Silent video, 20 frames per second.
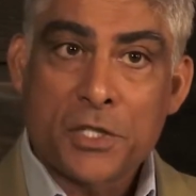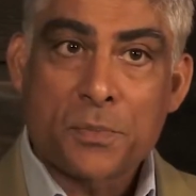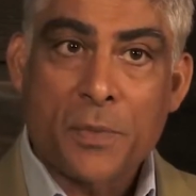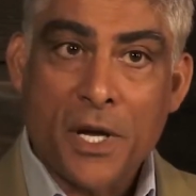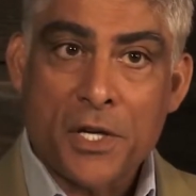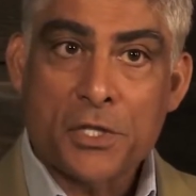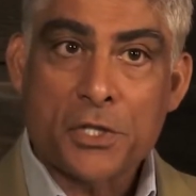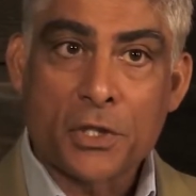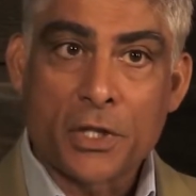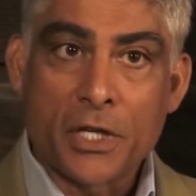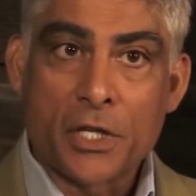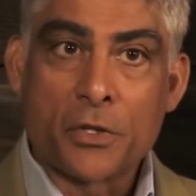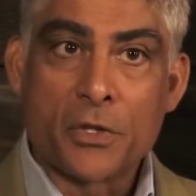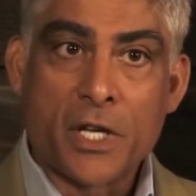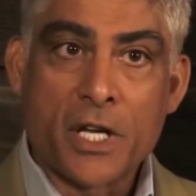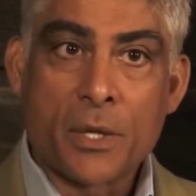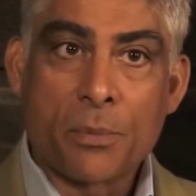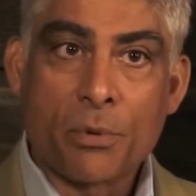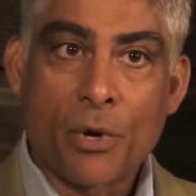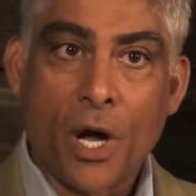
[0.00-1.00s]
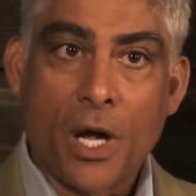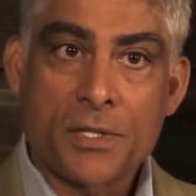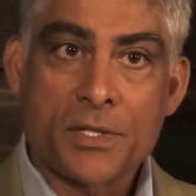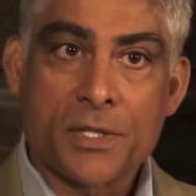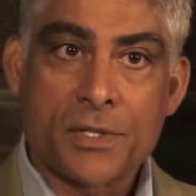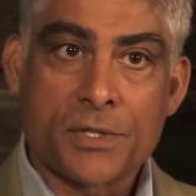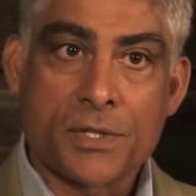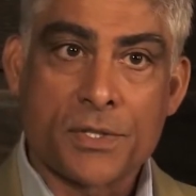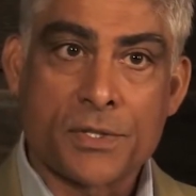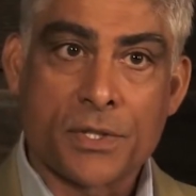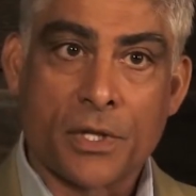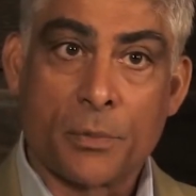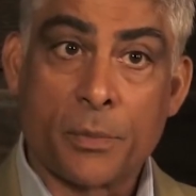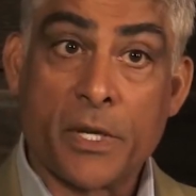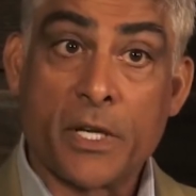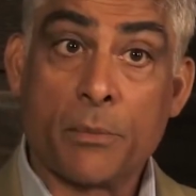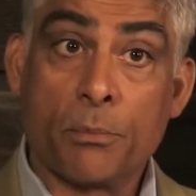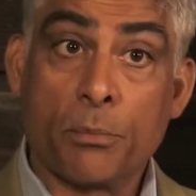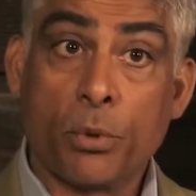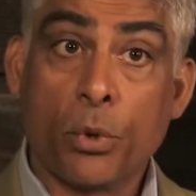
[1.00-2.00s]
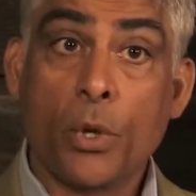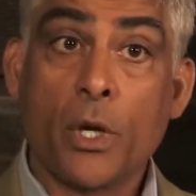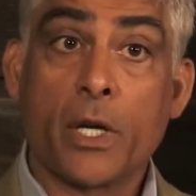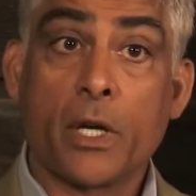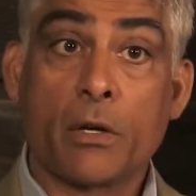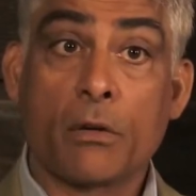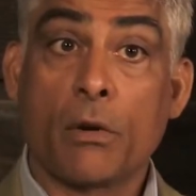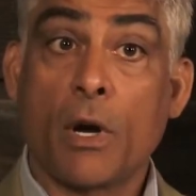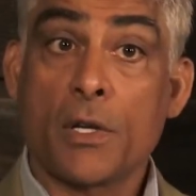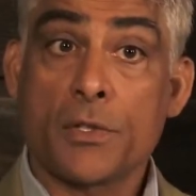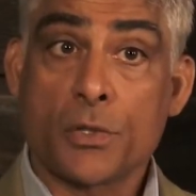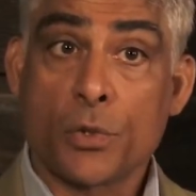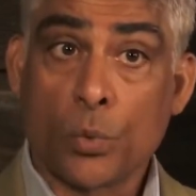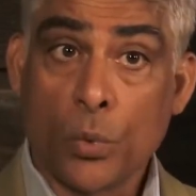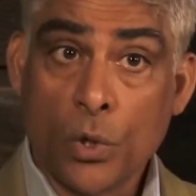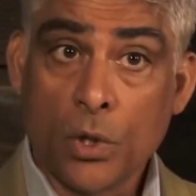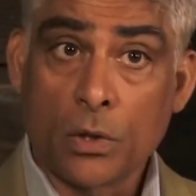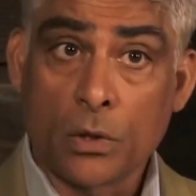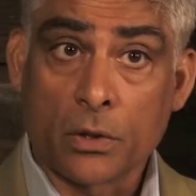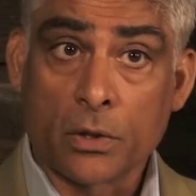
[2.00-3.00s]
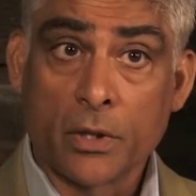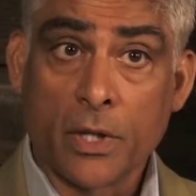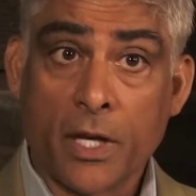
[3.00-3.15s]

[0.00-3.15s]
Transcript: special and unique processes are being employed across the world.